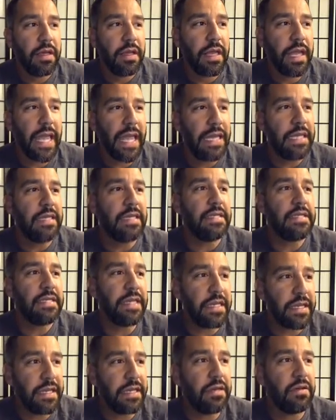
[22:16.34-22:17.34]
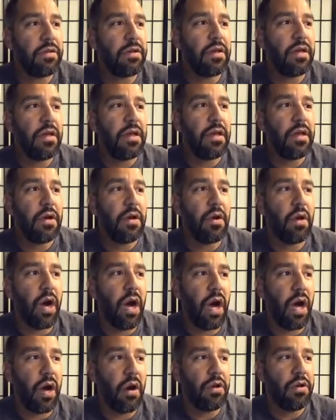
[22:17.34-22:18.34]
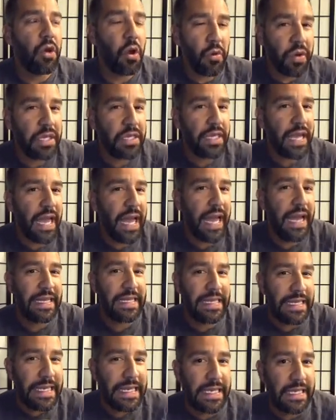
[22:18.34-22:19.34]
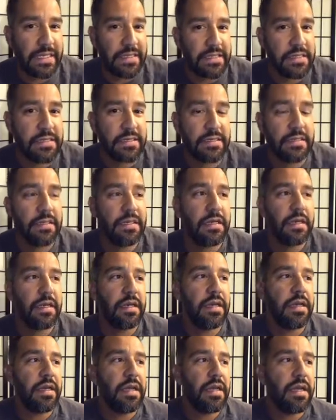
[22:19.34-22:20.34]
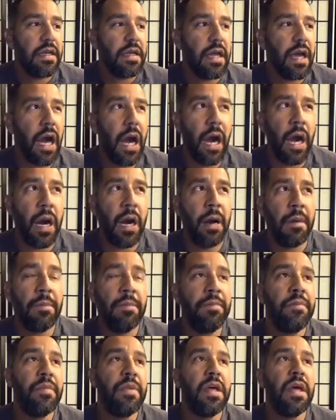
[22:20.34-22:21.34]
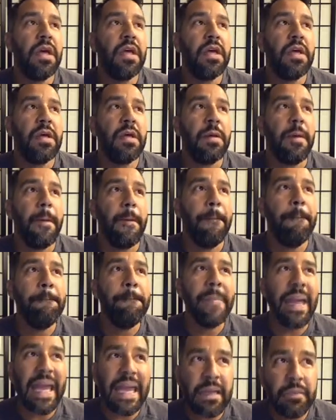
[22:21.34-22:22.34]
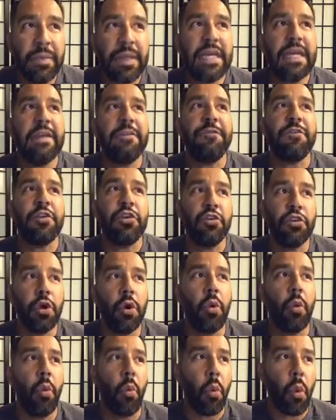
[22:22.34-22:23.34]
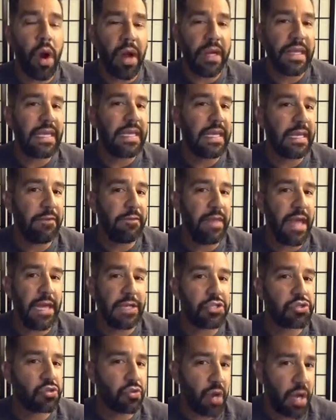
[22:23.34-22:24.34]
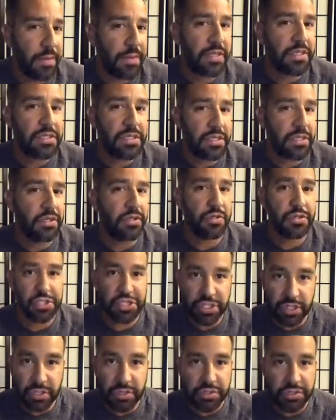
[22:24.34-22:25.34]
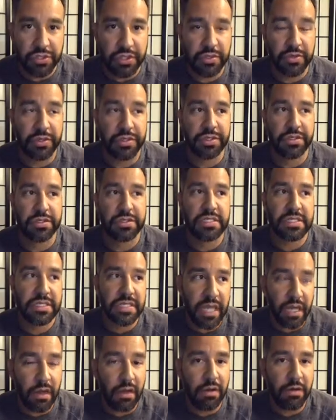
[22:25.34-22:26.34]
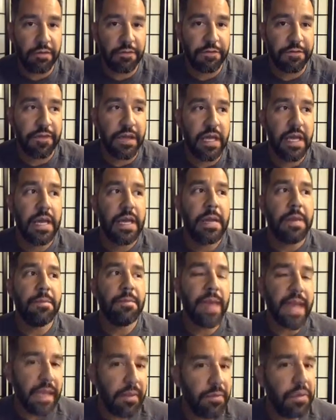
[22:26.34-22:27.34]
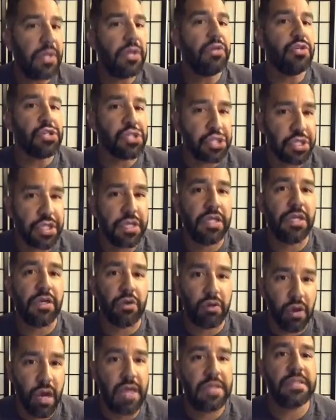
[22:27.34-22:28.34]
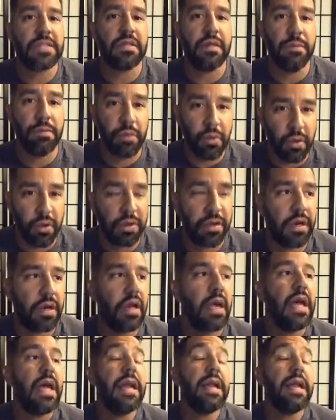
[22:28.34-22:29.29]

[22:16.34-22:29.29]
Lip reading: And you did it knowing you had kids. Maybe if you don't want to give that trauma to your children or yourself, maybe you shouldn't cross the border.